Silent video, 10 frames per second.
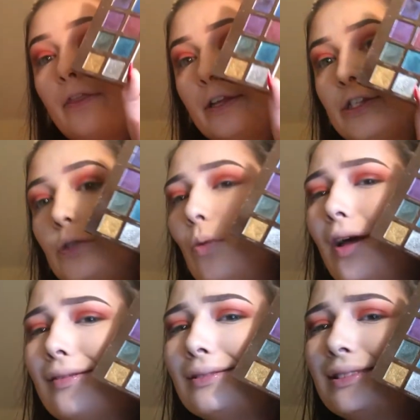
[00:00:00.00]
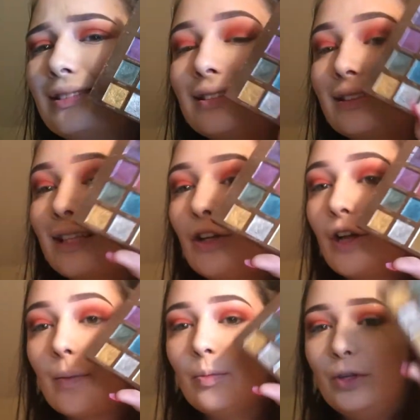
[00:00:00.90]
This one. Oh,
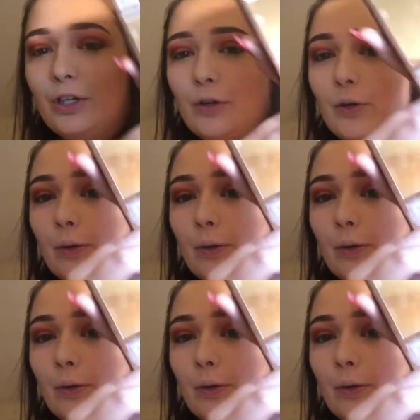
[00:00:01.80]
look, I'm a beauty guru.